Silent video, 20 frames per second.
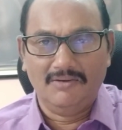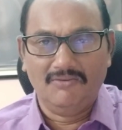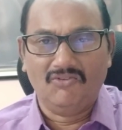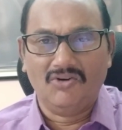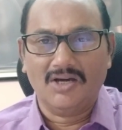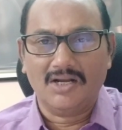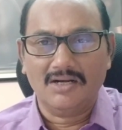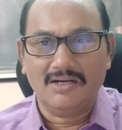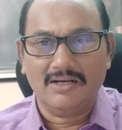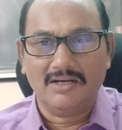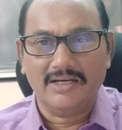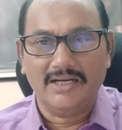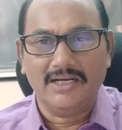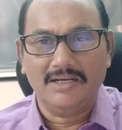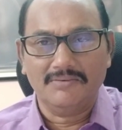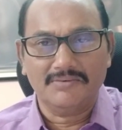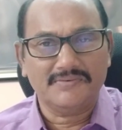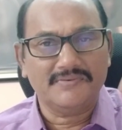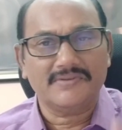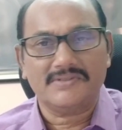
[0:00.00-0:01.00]
warrant date
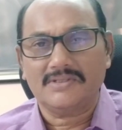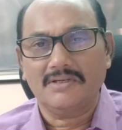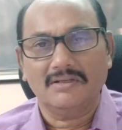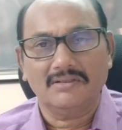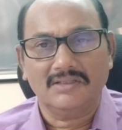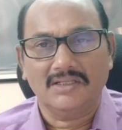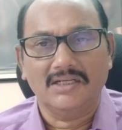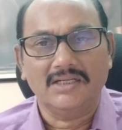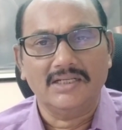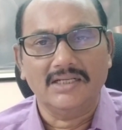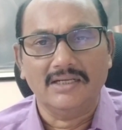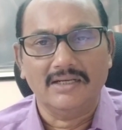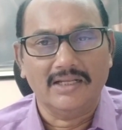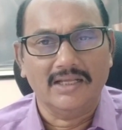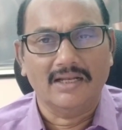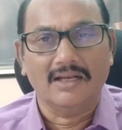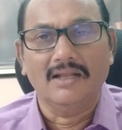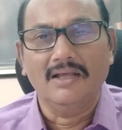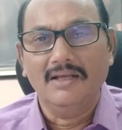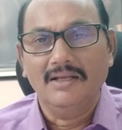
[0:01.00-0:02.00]
was fixed on
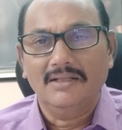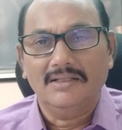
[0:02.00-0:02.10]
13/10,